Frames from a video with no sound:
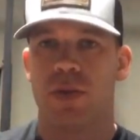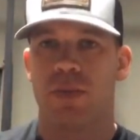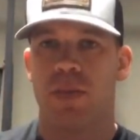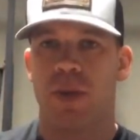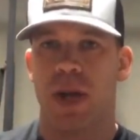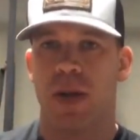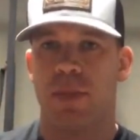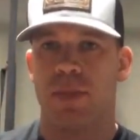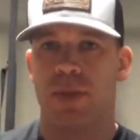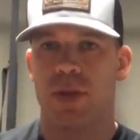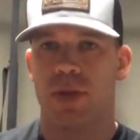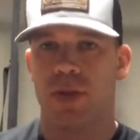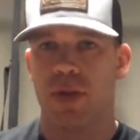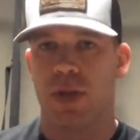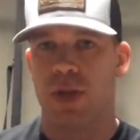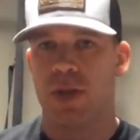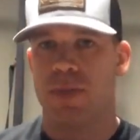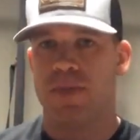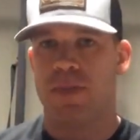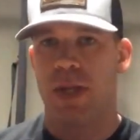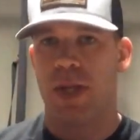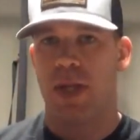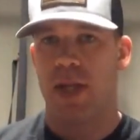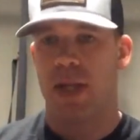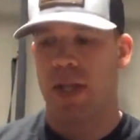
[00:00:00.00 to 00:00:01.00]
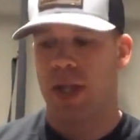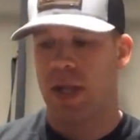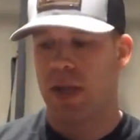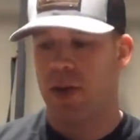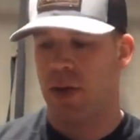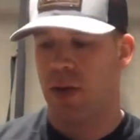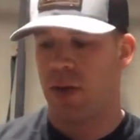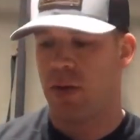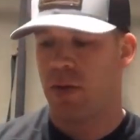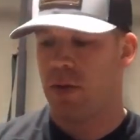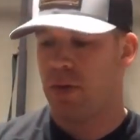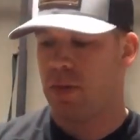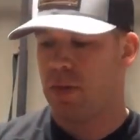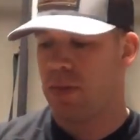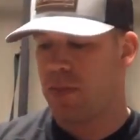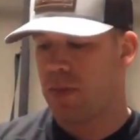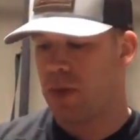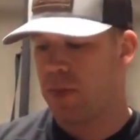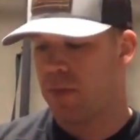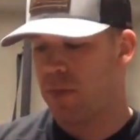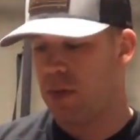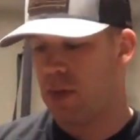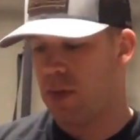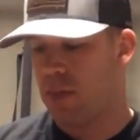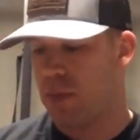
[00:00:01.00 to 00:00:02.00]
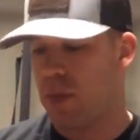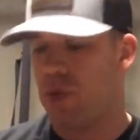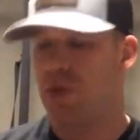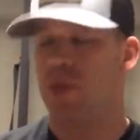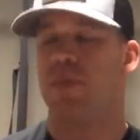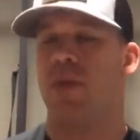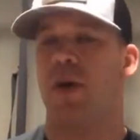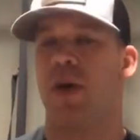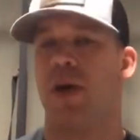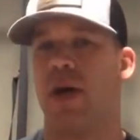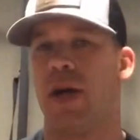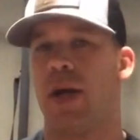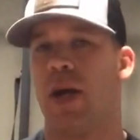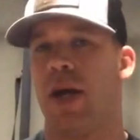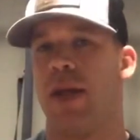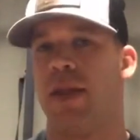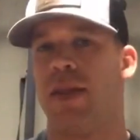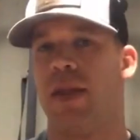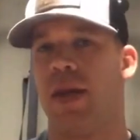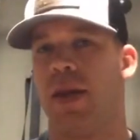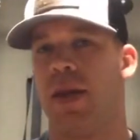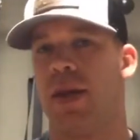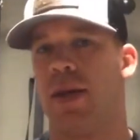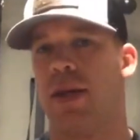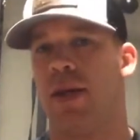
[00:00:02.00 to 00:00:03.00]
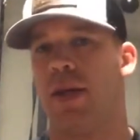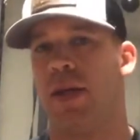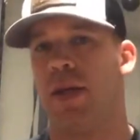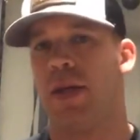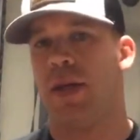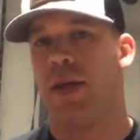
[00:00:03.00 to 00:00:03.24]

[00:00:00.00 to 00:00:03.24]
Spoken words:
but I'm sure there's plenty that don't. But for the most part, I think